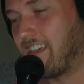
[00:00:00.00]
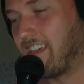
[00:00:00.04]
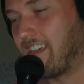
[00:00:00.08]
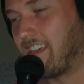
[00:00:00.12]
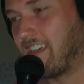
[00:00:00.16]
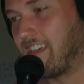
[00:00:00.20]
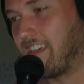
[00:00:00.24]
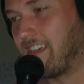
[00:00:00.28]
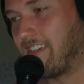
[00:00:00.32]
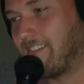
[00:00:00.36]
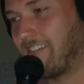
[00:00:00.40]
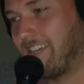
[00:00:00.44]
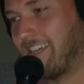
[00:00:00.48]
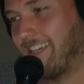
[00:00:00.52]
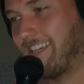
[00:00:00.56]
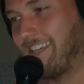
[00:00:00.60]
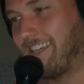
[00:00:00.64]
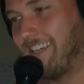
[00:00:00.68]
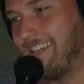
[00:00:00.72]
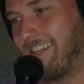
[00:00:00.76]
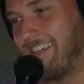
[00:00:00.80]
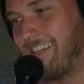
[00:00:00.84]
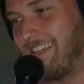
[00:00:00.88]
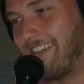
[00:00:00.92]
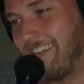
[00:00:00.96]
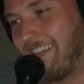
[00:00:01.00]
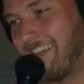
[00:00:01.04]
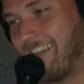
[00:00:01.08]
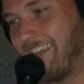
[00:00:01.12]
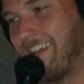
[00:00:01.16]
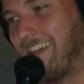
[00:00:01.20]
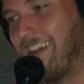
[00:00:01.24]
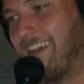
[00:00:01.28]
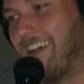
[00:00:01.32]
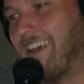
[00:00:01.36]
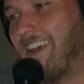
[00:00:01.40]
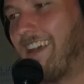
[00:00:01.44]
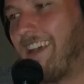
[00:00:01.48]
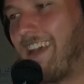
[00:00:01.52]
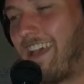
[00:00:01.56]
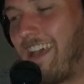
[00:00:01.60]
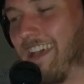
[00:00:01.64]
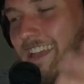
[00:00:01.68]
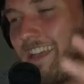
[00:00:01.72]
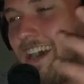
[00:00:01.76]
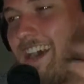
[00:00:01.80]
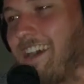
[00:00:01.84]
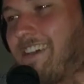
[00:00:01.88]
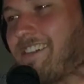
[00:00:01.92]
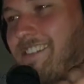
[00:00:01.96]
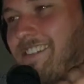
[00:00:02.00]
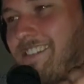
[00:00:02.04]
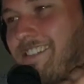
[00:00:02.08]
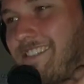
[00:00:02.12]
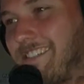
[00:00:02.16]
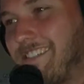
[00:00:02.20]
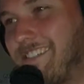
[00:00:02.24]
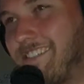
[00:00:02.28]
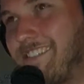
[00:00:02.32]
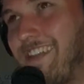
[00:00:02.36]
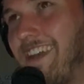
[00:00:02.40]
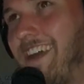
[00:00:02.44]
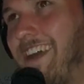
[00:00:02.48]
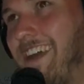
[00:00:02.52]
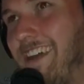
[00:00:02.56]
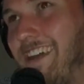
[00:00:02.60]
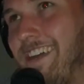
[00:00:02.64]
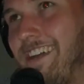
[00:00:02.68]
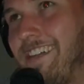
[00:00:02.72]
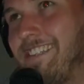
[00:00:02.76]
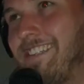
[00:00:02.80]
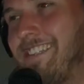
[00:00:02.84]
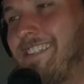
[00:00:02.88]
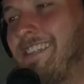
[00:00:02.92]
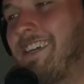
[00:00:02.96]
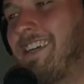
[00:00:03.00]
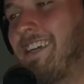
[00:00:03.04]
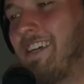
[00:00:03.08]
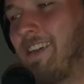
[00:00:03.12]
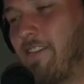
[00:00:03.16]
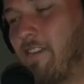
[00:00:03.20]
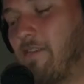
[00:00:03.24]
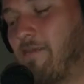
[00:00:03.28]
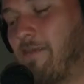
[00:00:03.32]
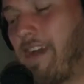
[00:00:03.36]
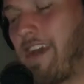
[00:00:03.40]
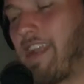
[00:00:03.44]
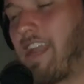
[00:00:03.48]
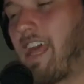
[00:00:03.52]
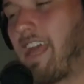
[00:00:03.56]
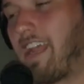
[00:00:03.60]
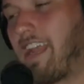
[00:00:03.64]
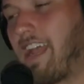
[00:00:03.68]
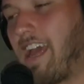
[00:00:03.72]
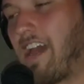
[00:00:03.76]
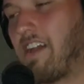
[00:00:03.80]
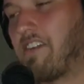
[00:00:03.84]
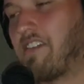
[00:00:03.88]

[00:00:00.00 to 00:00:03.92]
And I was in the sun for about 8